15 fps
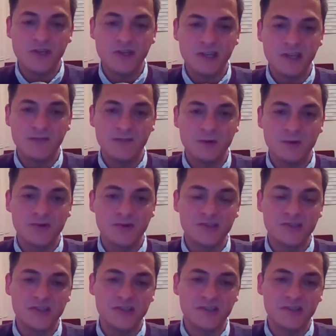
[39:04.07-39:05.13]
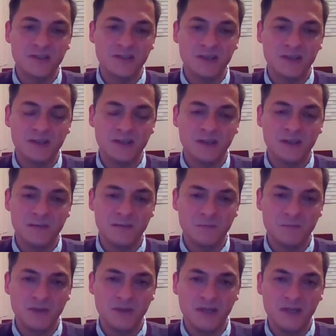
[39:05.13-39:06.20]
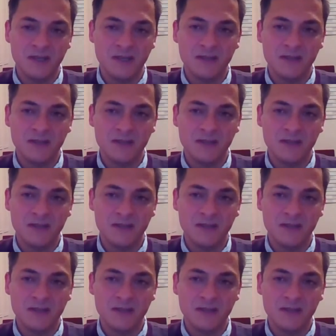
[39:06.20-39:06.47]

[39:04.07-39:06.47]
in the boxes and being